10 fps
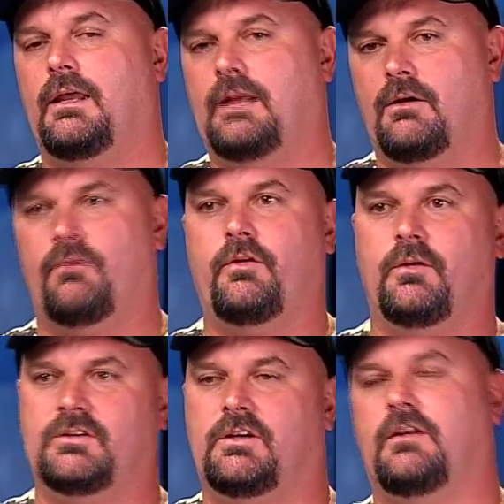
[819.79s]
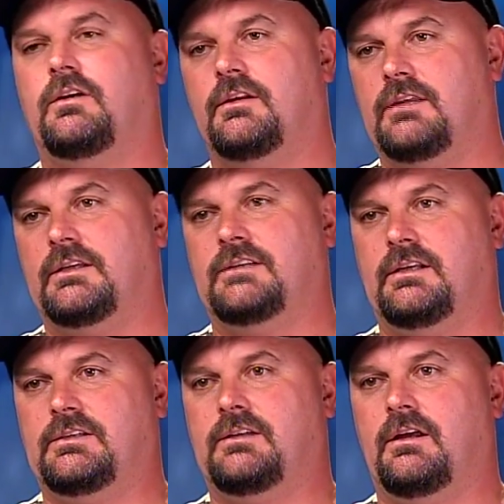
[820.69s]
and they don't focus on the good things
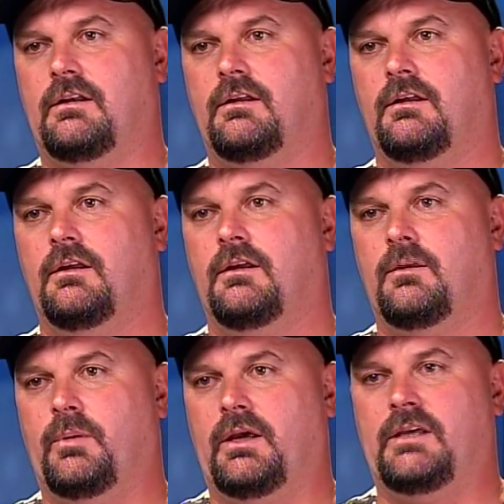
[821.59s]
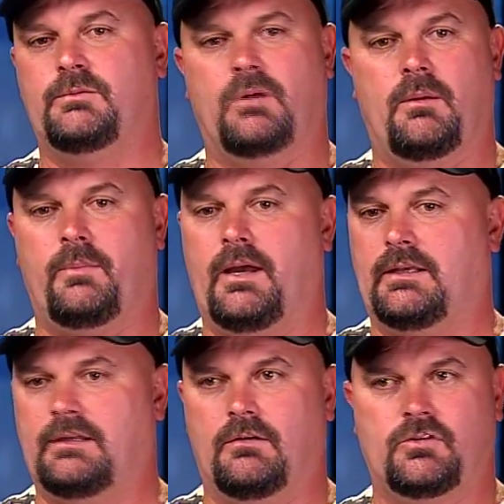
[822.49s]
that he's done. And he's brought
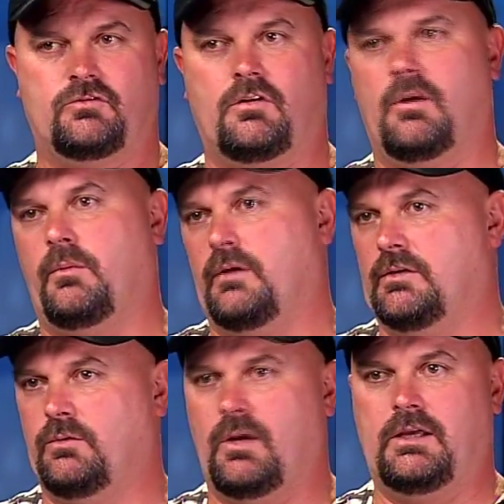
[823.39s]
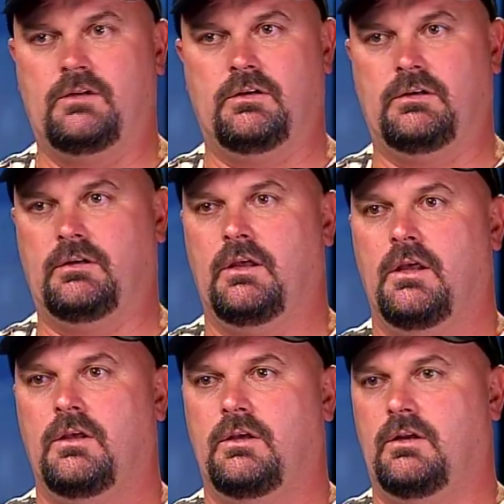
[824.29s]
back Darryl Strawberry, Dwight Gooden,
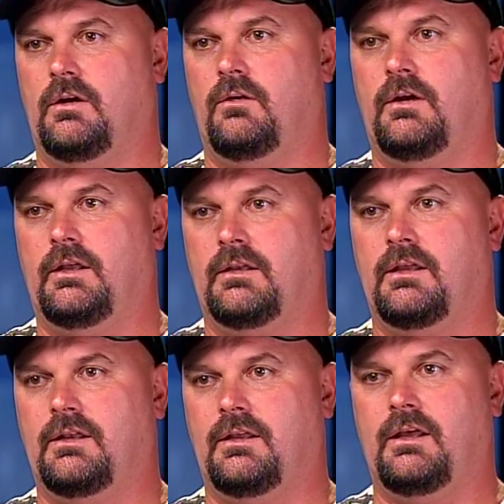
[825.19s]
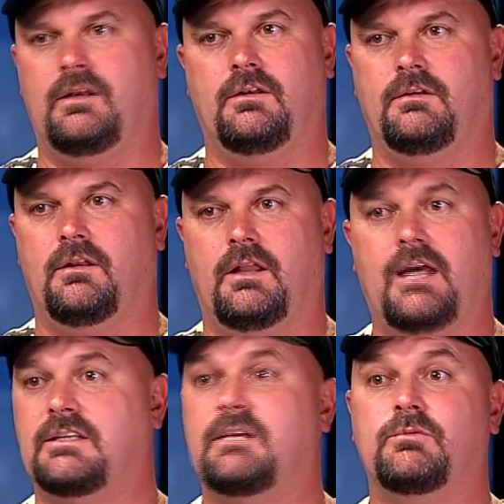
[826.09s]
you know, and a
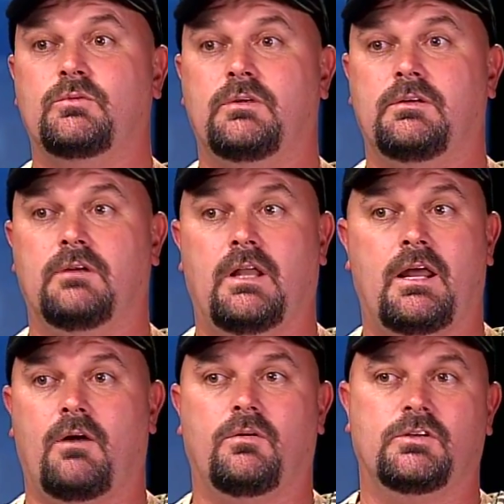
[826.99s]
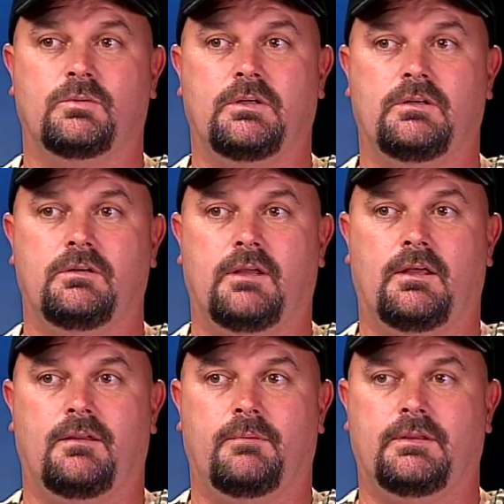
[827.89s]
lot of teams wouldn't do it. A lot of owners wouldn't do
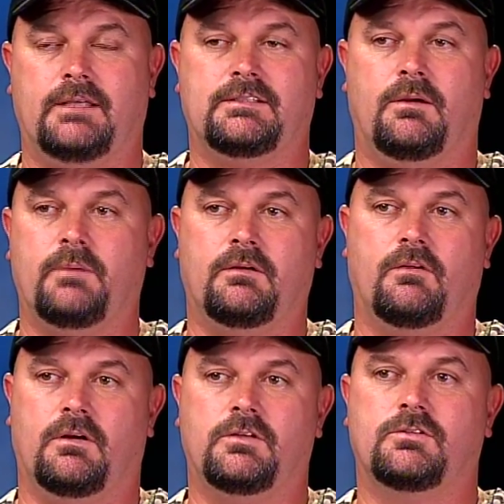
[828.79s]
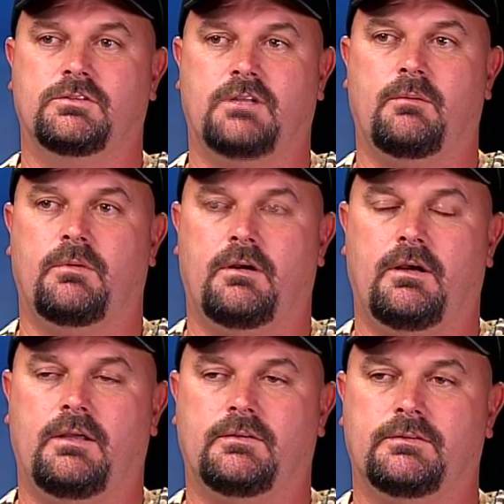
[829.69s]
that. But that's how big of a heart George Steinbrenner
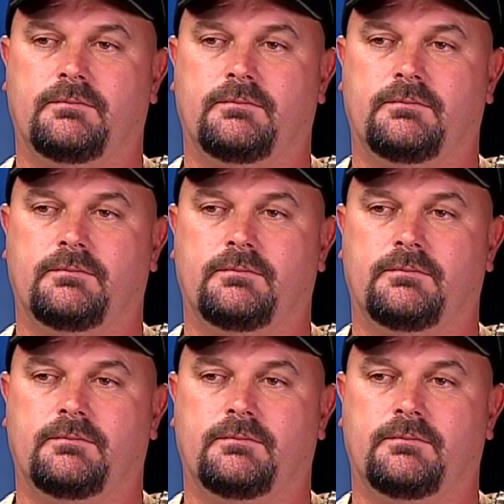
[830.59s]
has.